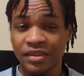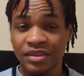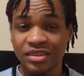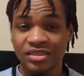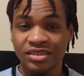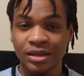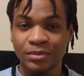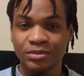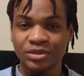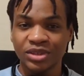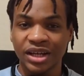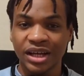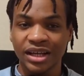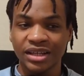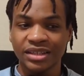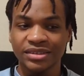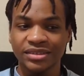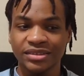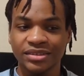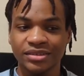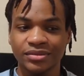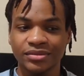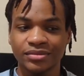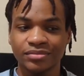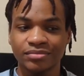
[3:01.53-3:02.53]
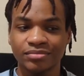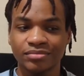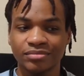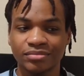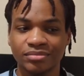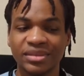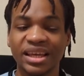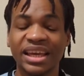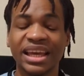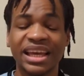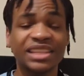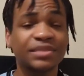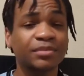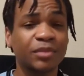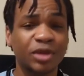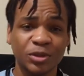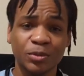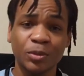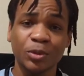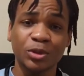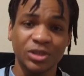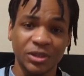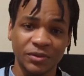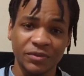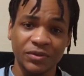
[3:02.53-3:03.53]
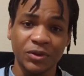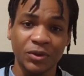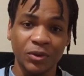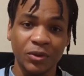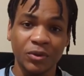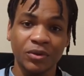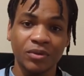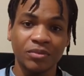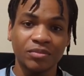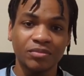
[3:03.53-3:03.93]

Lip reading: other subjects, it is much more difficult.